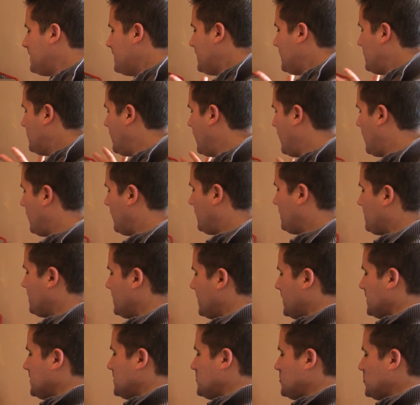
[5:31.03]
well,
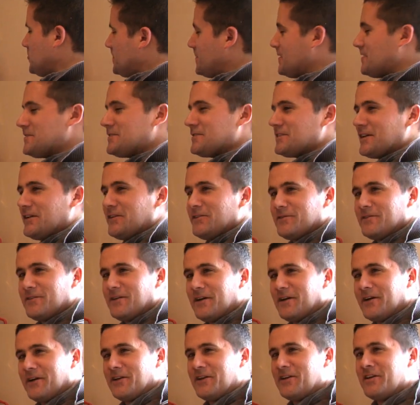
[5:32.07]
these two pieces
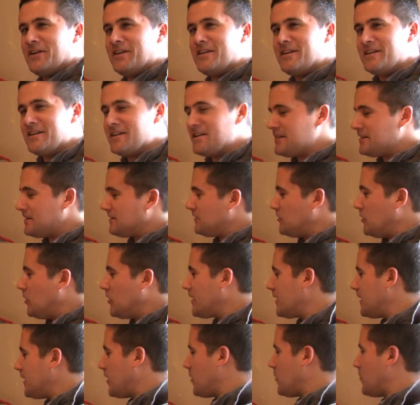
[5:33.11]
of neat
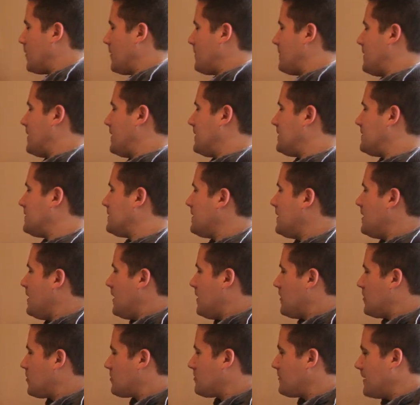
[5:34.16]
looking equipment
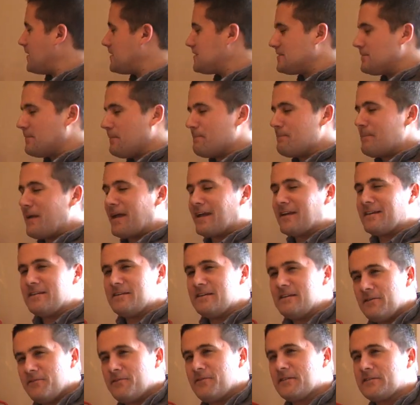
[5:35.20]
create some
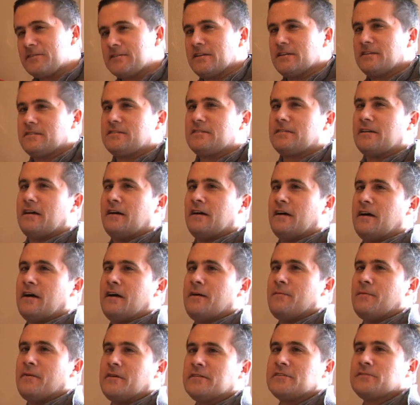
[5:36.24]
magnificent
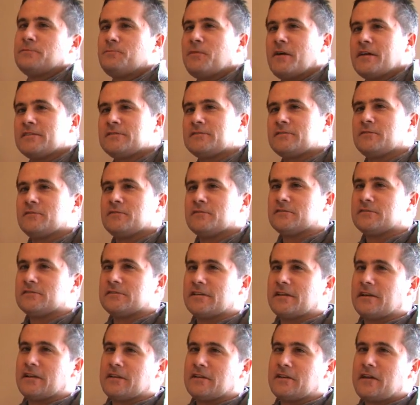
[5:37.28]

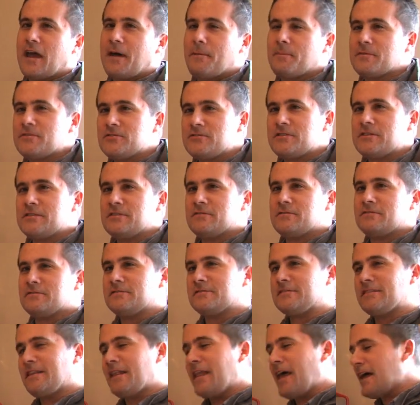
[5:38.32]
espressos and
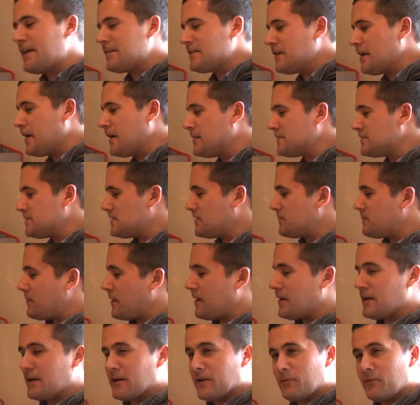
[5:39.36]
cappuccinos, lattes,
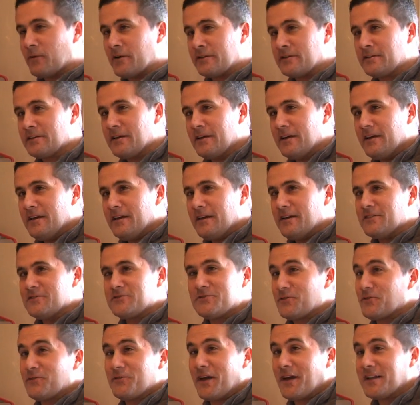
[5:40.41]
depending on what is
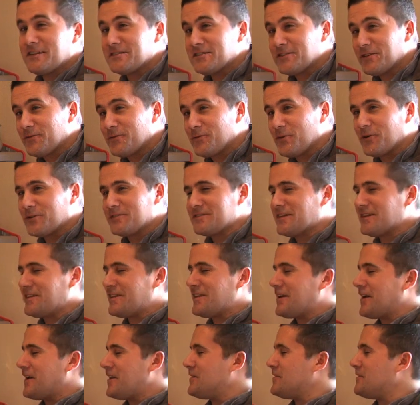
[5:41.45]
your fancy, of course, at
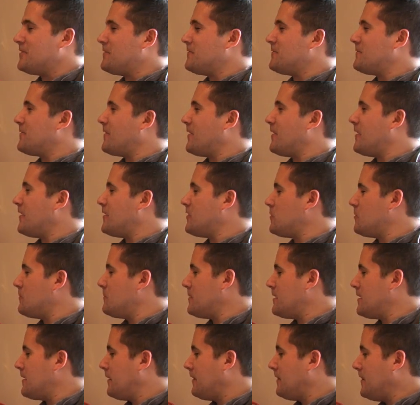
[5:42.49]
the end of your
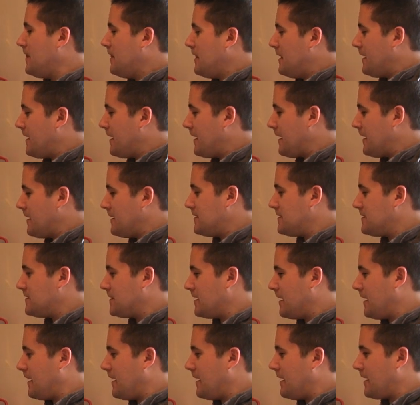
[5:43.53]
meal. And
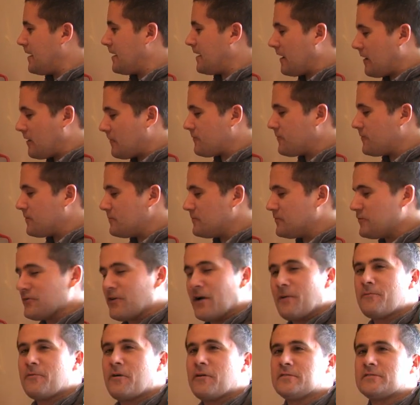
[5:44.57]
Gareth from
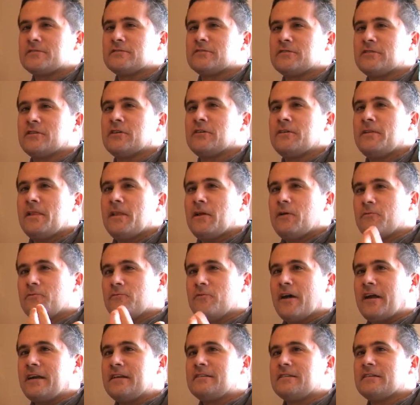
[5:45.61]
Drum Roaster,
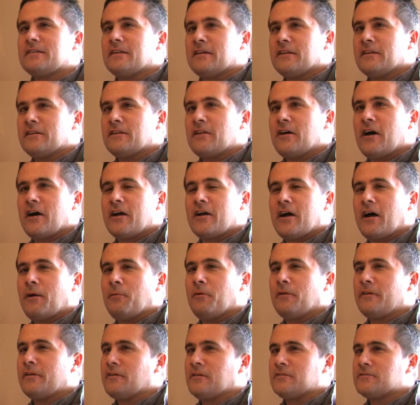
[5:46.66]
right in
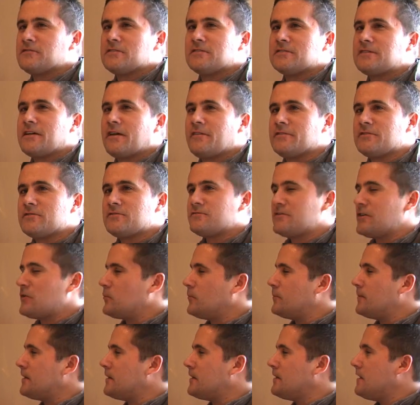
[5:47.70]
Cobble Hill, just down the street,
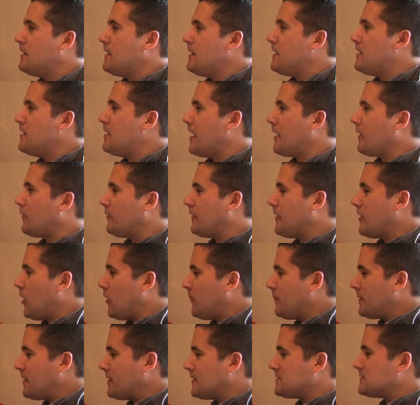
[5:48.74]
will be not only
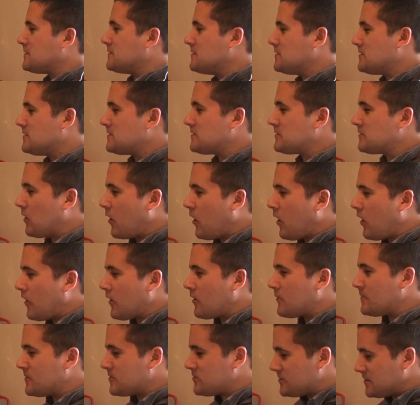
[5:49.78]
helping us install
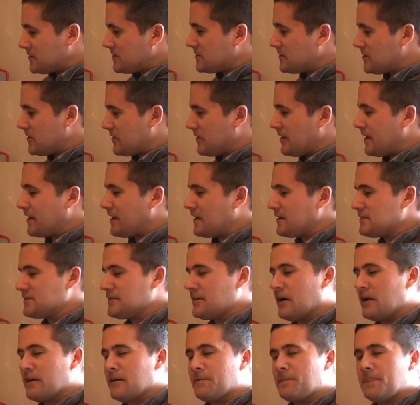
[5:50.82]
our machines here like he's
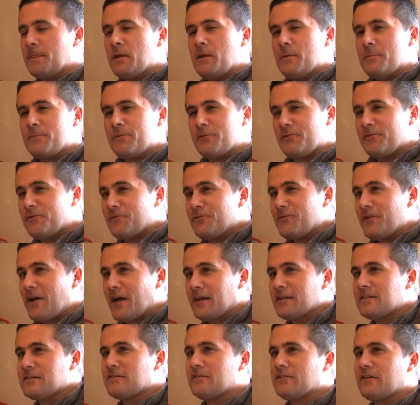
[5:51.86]
done and
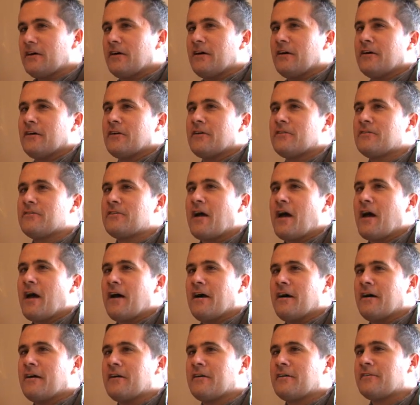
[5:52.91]
perfect
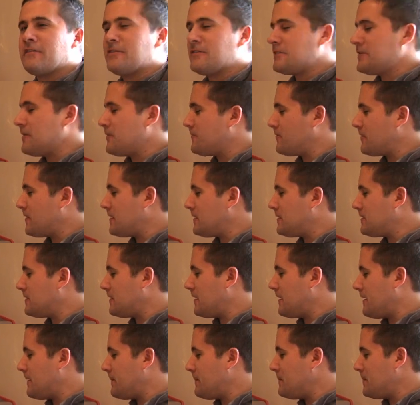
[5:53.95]
our different
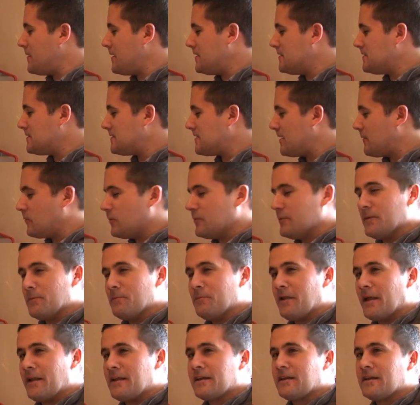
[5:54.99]
beans that we'll be
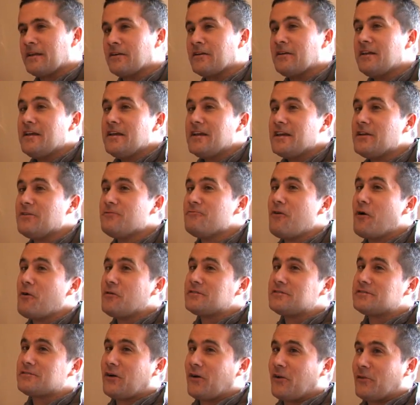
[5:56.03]
blending here. He
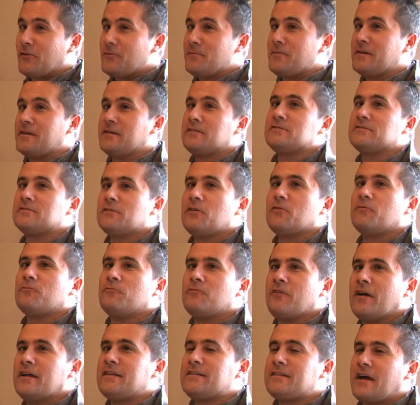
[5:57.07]
roasts all the beans
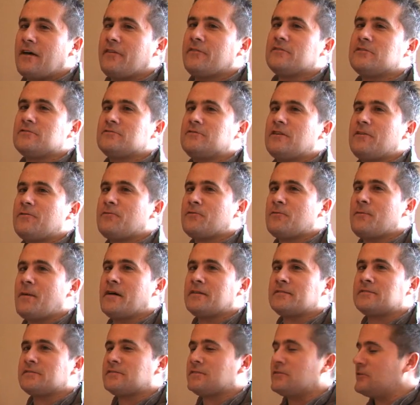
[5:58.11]
right down the street from
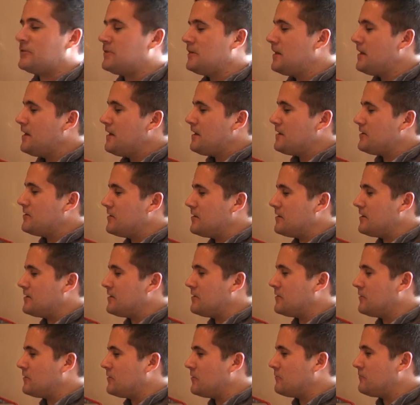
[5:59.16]
us. So
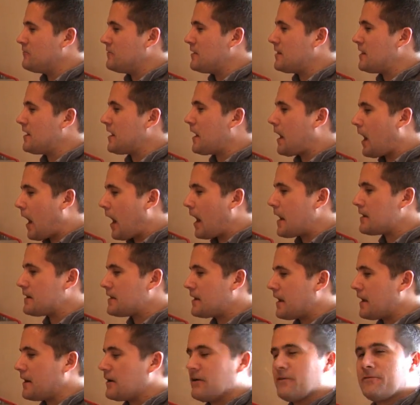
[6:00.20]
you really can't
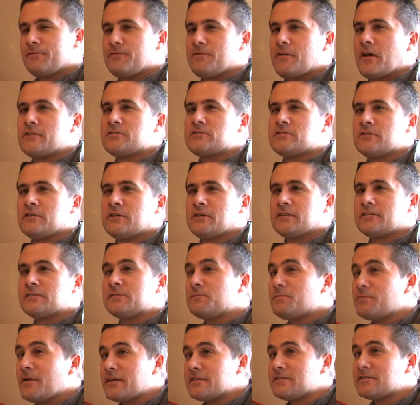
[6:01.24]
get a fresher
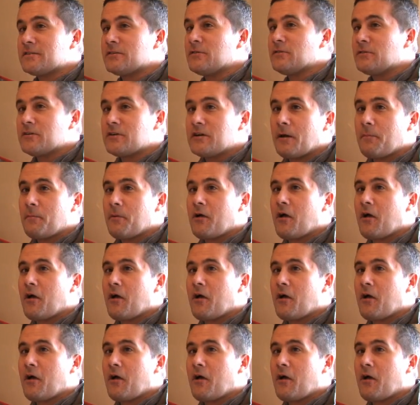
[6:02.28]
espresso, cup of